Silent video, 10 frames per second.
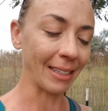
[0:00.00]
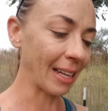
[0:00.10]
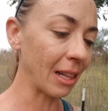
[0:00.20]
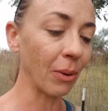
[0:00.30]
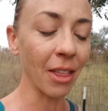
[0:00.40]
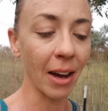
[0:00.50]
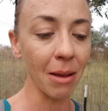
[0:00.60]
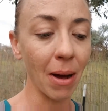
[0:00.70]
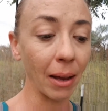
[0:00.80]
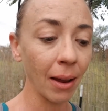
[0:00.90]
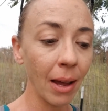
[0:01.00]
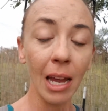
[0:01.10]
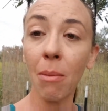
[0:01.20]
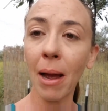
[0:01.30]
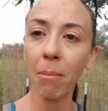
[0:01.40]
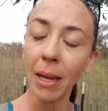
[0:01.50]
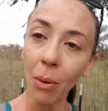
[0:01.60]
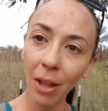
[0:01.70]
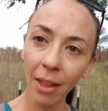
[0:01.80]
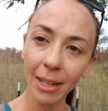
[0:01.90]
And then we thought he might be
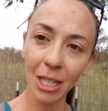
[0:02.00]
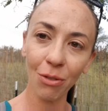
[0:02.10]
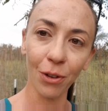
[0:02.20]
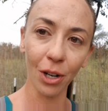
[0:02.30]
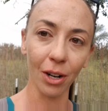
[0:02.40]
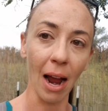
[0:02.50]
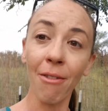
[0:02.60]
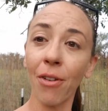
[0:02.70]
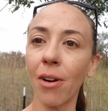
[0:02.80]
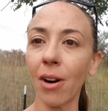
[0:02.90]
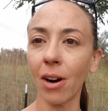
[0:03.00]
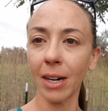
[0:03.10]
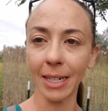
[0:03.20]
with us forever,